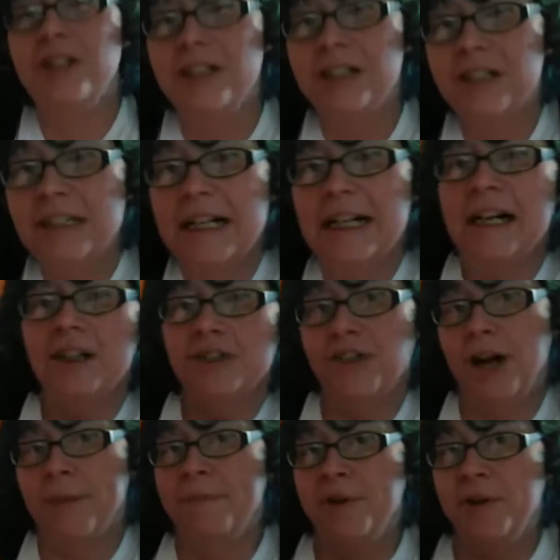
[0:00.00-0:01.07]
shirts.
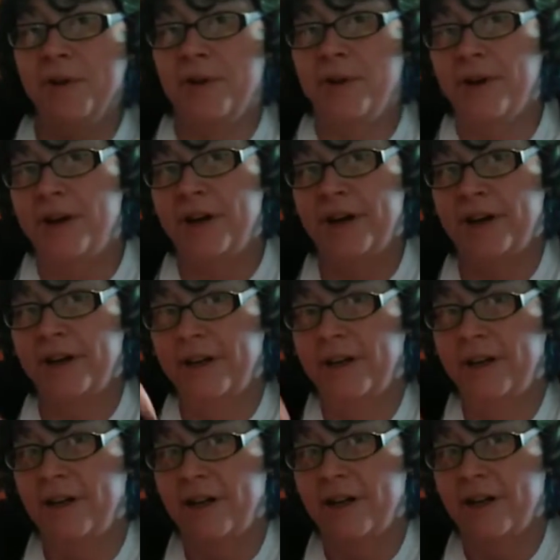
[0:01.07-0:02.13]
Drop your
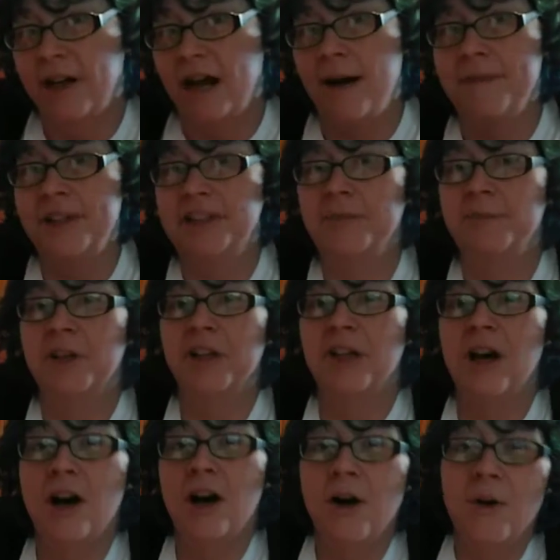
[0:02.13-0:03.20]
comments
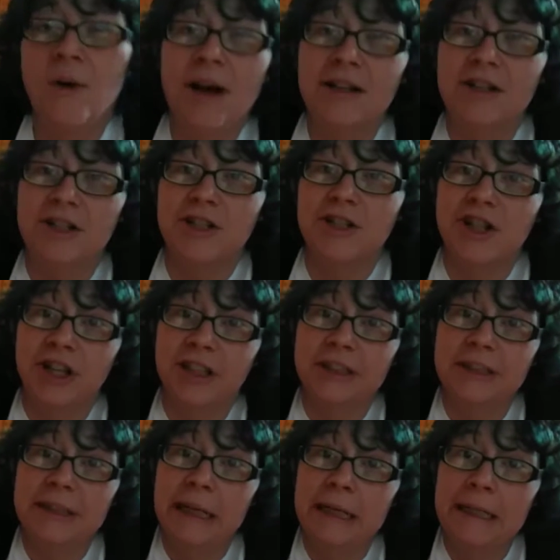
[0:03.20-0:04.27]
below your shirt
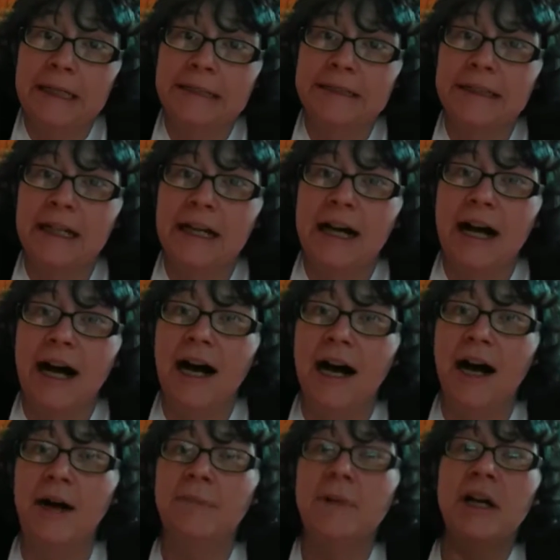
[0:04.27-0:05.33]
size.
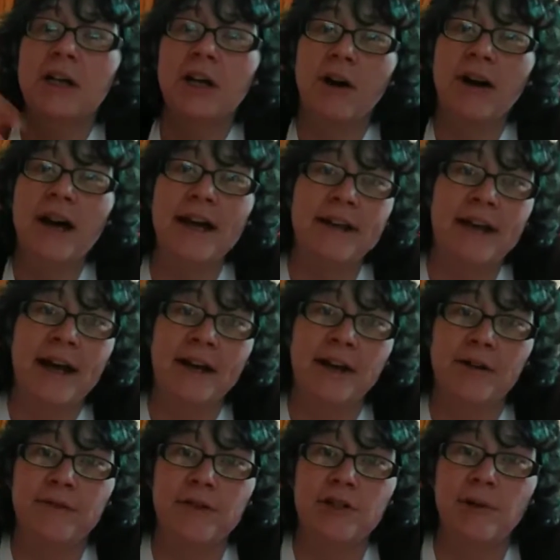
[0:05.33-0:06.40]
Go ahead and head
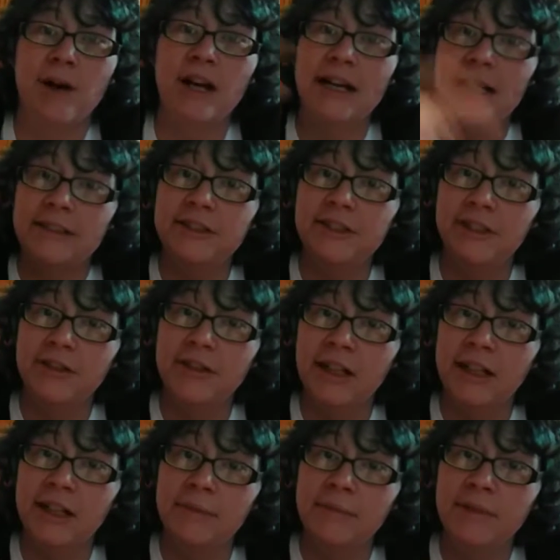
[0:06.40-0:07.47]
over to our
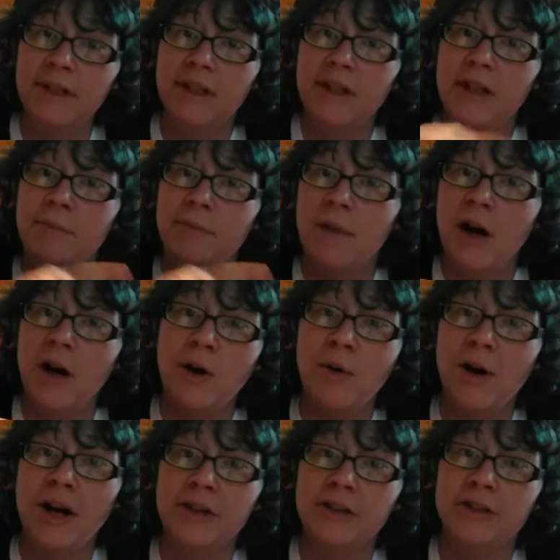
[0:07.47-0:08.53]
Instagram,
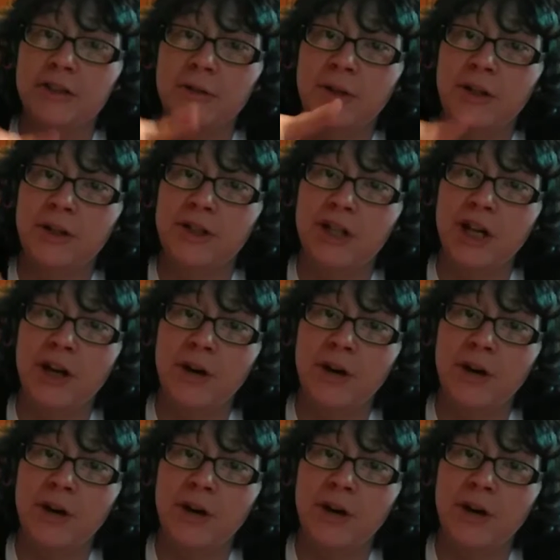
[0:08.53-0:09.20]
Mo_Joe_Mama.